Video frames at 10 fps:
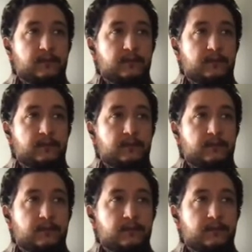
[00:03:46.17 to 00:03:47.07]

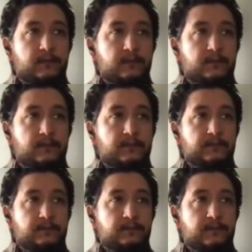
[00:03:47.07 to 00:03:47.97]

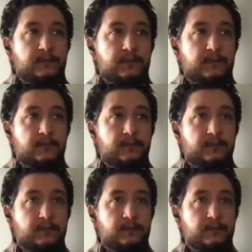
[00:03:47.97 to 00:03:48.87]

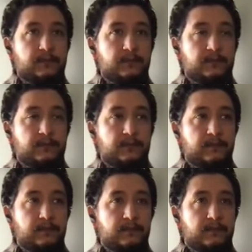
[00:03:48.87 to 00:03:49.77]

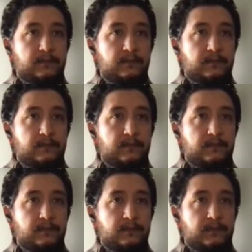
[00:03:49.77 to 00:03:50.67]

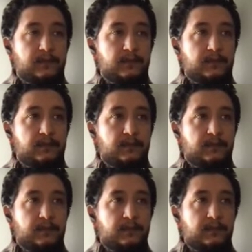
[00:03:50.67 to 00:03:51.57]

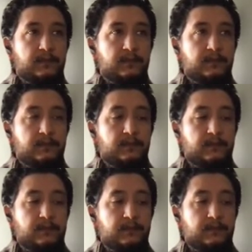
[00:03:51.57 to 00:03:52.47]

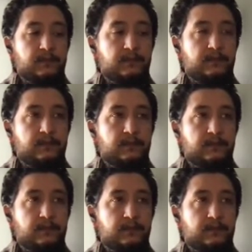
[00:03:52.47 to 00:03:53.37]

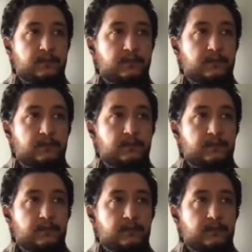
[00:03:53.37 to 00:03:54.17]
No words are spoken by the person on screen.